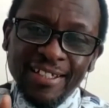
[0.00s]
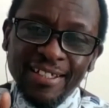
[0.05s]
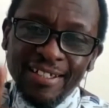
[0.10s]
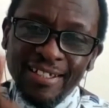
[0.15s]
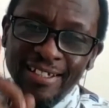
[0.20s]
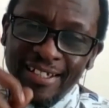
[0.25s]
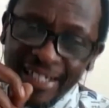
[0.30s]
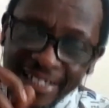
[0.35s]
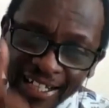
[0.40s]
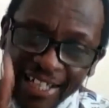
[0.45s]

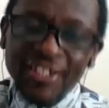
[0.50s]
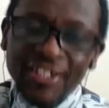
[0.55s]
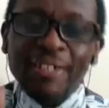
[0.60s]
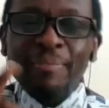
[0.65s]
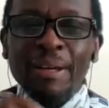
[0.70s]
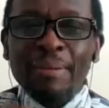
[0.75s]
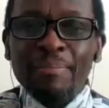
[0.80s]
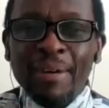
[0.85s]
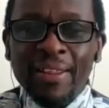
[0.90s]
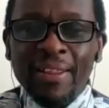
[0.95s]
Let us
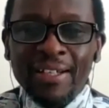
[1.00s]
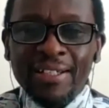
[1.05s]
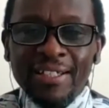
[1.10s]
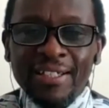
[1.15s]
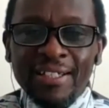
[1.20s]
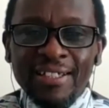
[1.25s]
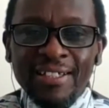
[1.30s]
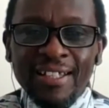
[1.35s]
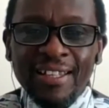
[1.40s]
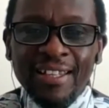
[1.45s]
remember that,
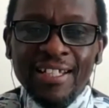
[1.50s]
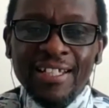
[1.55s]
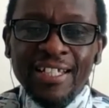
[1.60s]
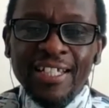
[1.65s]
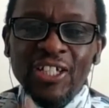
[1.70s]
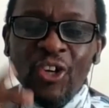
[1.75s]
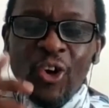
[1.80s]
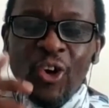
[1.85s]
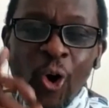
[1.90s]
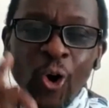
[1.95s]
that
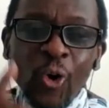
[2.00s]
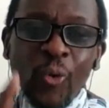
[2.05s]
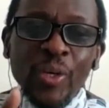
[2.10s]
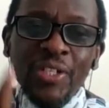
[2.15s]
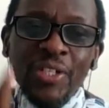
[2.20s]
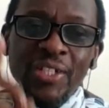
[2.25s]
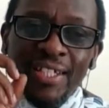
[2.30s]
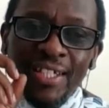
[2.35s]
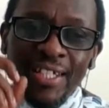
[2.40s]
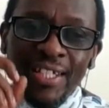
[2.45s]
he
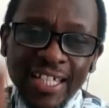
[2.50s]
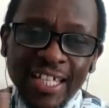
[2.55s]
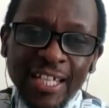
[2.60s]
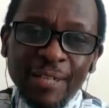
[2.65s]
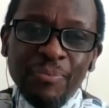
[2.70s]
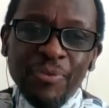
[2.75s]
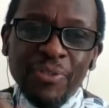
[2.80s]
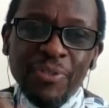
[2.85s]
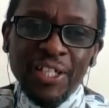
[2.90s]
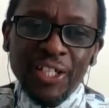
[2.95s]
always
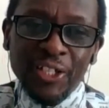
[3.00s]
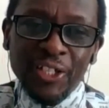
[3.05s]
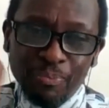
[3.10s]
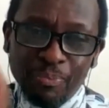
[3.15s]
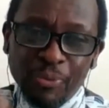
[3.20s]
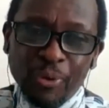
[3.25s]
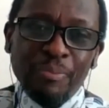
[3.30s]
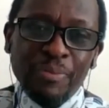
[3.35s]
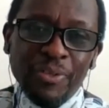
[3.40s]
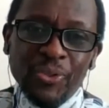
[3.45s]
keeps his
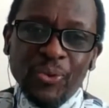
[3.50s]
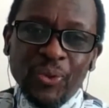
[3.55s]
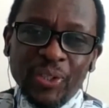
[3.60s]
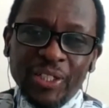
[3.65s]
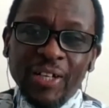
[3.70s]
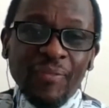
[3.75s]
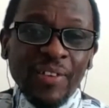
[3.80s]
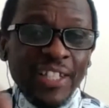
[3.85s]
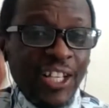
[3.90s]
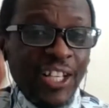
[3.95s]
promise.
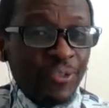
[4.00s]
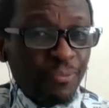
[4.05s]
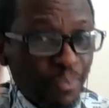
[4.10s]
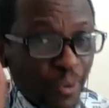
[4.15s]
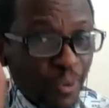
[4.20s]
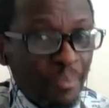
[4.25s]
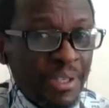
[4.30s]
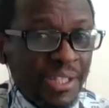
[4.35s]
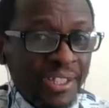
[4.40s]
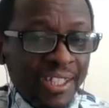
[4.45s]
Whatever he has
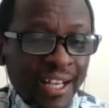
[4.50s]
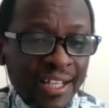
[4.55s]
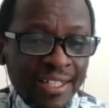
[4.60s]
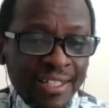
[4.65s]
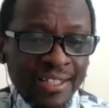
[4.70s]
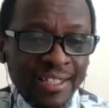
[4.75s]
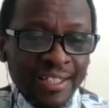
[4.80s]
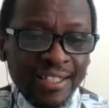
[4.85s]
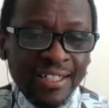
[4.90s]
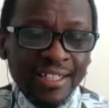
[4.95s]
promised us,
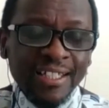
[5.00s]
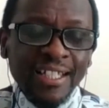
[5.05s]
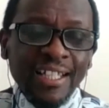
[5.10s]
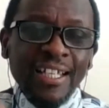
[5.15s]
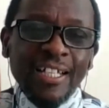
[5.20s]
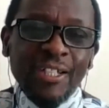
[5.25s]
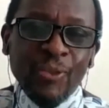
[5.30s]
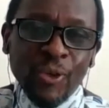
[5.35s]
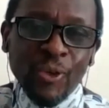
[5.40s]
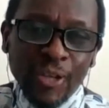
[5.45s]

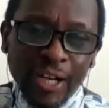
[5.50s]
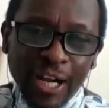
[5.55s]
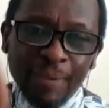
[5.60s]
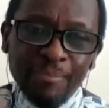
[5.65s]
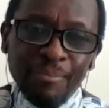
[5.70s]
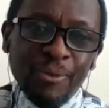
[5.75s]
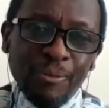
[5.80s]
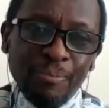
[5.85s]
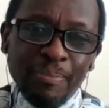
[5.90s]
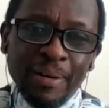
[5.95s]
it will come
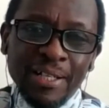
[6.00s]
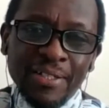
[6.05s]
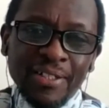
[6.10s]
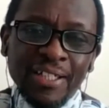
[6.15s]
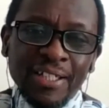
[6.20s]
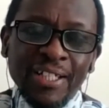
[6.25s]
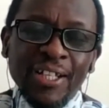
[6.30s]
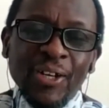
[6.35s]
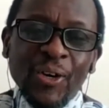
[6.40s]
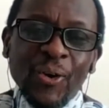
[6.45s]
to pass.
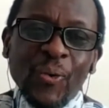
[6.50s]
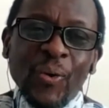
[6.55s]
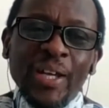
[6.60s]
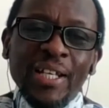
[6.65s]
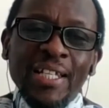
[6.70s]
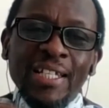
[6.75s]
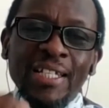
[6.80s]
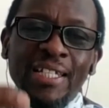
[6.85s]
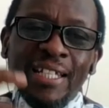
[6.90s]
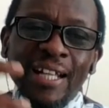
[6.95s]
When
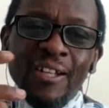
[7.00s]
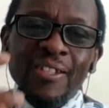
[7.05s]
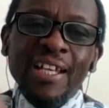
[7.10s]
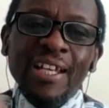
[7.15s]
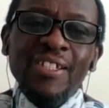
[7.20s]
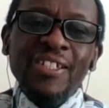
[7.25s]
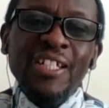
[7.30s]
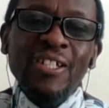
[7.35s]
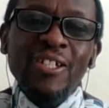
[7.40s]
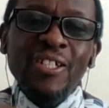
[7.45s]
he tells
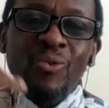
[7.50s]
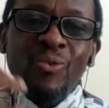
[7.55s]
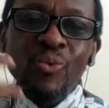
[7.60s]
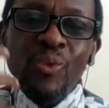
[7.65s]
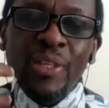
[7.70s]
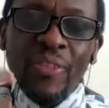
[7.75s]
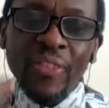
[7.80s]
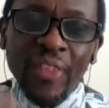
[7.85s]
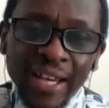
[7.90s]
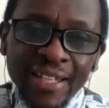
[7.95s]
us he is
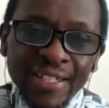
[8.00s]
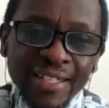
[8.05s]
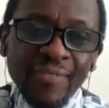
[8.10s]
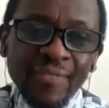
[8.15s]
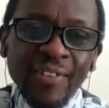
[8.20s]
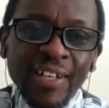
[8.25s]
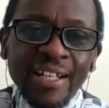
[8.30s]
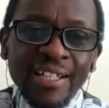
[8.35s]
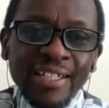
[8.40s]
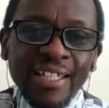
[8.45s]
with us,
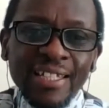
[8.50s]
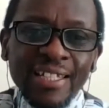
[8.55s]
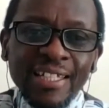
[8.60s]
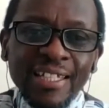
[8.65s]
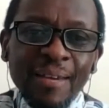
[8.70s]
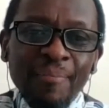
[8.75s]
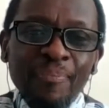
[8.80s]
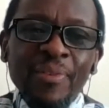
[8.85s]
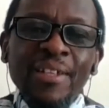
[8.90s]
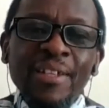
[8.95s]
even at this
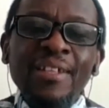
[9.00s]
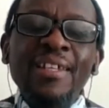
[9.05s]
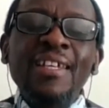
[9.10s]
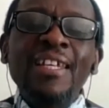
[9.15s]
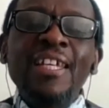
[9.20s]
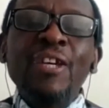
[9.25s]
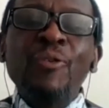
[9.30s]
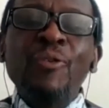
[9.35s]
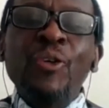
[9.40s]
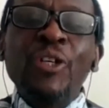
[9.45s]
time,
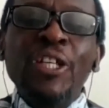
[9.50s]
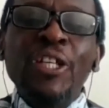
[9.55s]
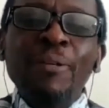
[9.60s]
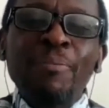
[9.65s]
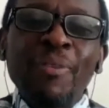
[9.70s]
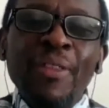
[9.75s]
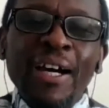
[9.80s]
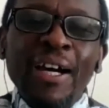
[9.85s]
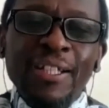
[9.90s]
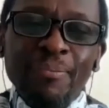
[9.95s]
he will keep
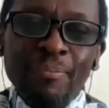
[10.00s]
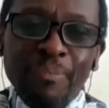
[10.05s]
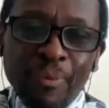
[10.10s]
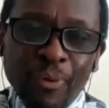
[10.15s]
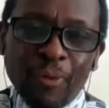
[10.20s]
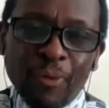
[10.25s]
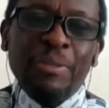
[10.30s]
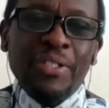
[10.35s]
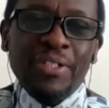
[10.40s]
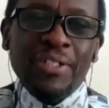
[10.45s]
that
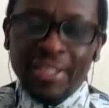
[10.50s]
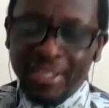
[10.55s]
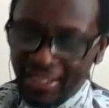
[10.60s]
promise.